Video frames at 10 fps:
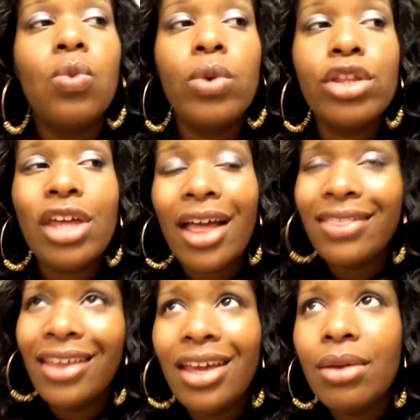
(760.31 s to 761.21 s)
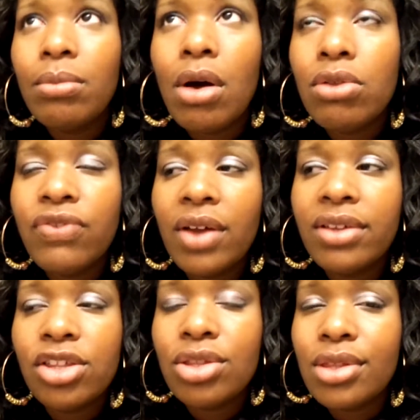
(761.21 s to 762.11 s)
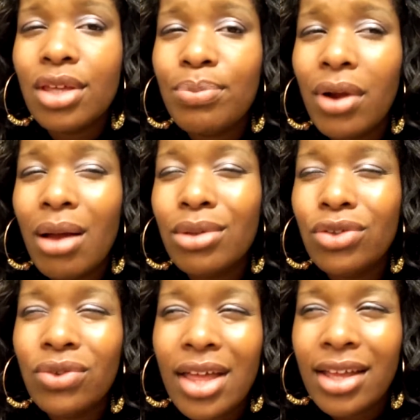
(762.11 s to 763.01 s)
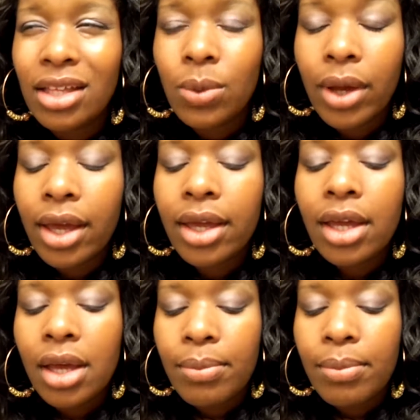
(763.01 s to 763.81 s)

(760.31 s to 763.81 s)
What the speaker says: Which I think most foundations could probably do that anyway.